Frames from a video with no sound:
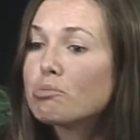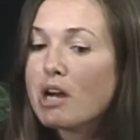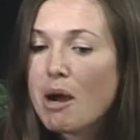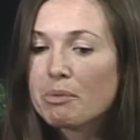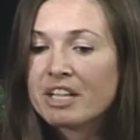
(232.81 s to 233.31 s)

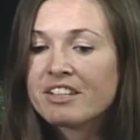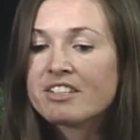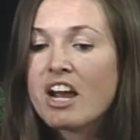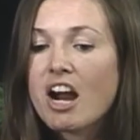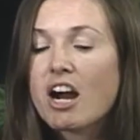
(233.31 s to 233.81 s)

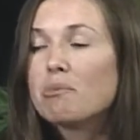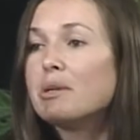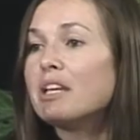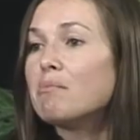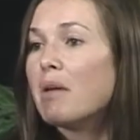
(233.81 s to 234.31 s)
properties are
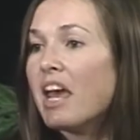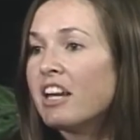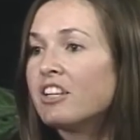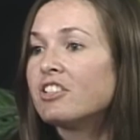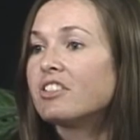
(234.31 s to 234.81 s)
being
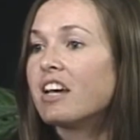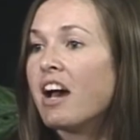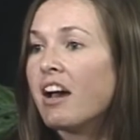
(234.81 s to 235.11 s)
managed